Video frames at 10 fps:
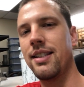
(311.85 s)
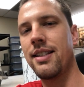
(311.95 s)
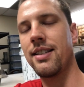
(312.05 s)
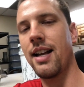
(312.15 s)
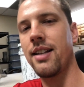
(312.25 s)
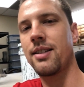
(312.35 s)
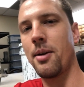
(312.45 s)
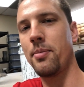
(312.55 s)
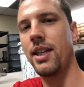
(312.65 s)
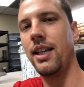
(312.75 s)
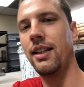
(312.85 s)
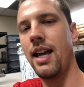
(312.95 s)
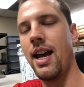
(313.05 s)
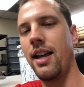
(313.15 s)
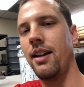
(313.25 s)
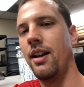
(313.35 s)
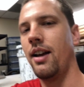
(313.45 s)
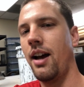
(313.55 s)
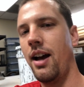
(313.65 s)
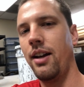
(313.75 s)
This is not something that
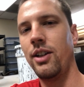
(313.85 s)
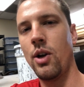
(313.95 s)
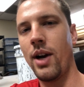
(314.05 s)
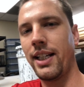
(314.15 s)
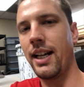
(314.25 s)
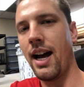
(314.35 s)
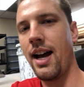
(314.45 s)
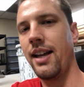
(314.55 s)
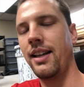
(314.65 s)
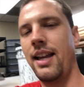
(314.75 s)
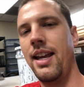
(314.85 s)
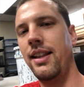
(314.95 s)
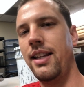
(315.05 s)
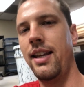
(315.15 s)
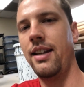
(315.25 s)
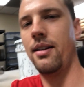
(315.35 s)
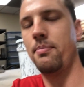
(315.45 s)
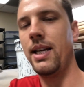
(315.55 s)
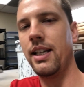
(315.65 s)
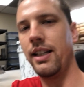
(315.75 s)
I got and then
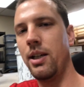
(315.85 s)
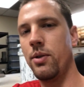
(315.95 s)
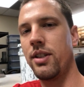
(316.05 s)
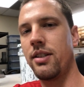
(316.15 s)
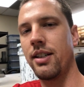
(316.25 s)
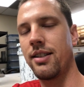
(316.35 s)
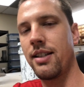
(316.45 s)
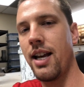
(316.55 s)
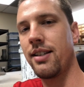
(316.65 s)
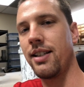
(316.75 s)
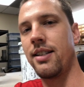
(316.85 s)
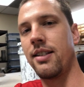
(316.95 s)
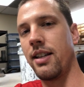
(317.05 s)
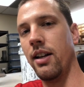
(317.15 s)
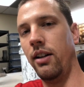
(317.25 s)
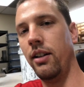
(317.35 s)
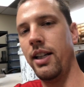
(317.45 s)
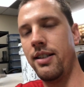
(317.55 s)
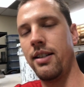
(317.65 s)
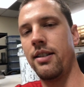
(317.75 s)
immediately it was a success. It still
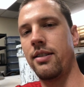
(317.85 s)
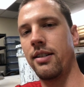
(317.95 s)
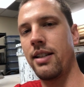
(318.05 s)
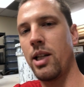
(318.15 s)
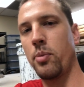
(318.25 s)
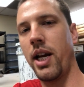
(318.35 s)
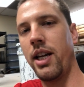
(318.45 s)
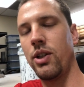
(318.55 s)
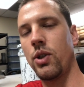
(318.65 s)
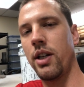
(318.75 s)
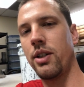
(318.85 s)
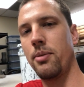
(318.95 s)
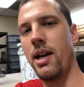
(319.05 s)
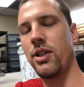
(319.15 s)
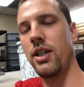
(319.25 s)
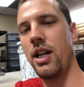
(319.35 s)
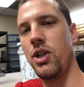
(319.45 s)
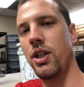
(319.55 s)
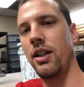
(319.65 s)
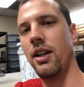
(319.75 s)
isn't a success by any stretch of the
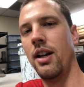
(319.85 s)
imagination,